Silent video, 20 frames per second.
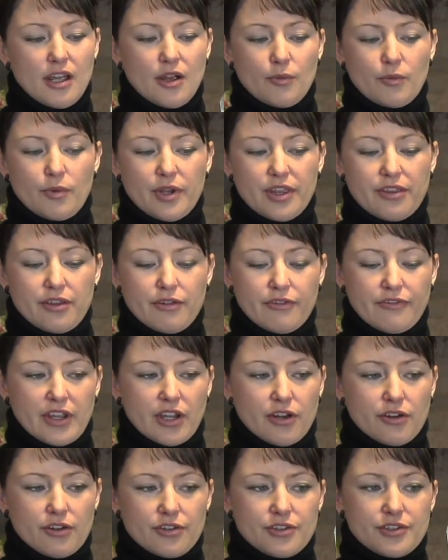with your
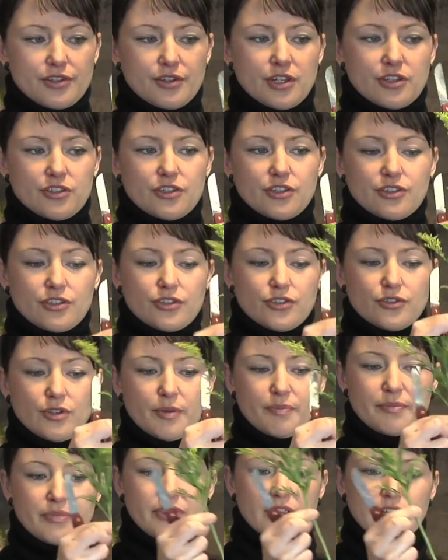fingers you can just
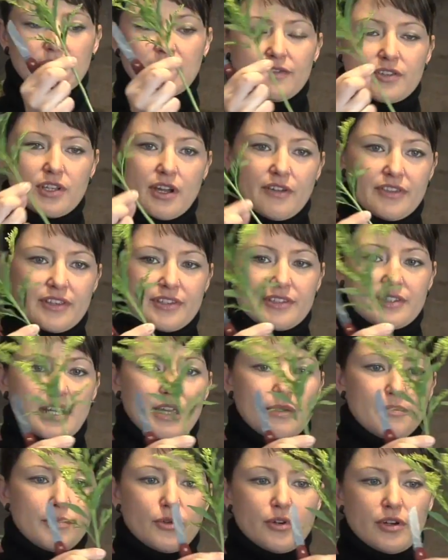strip the leaves off the
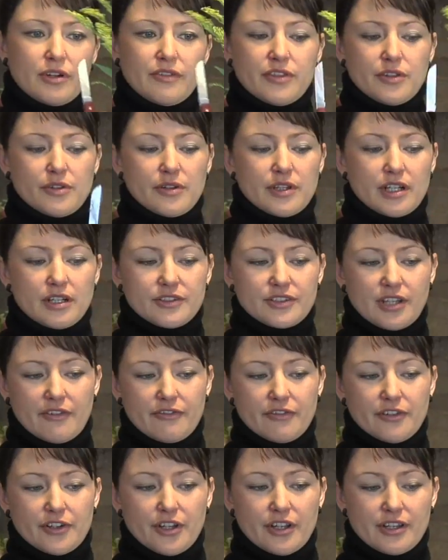stem, or if they're a little
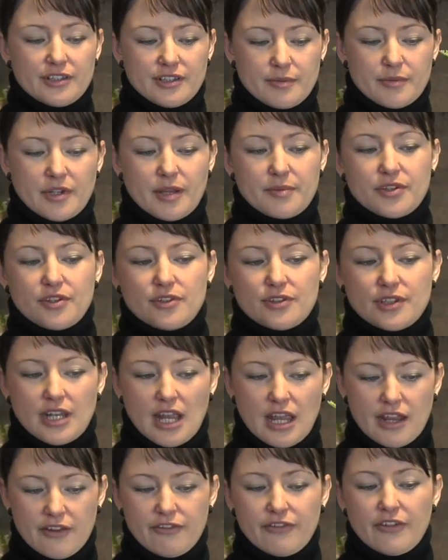tougher you can sometimes use a
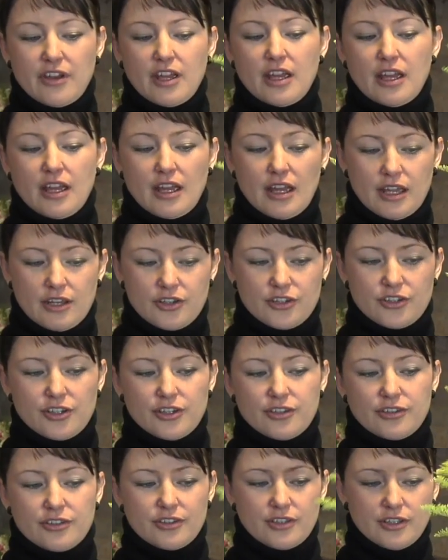knife and
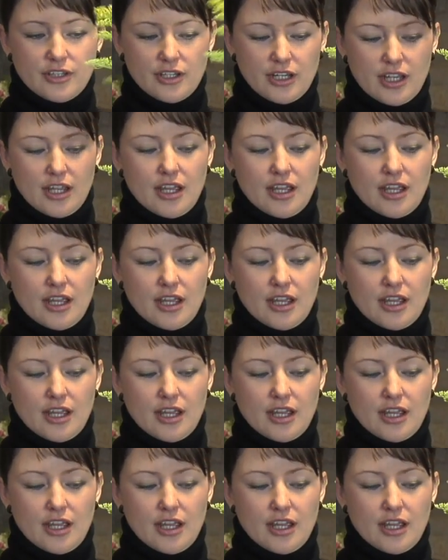just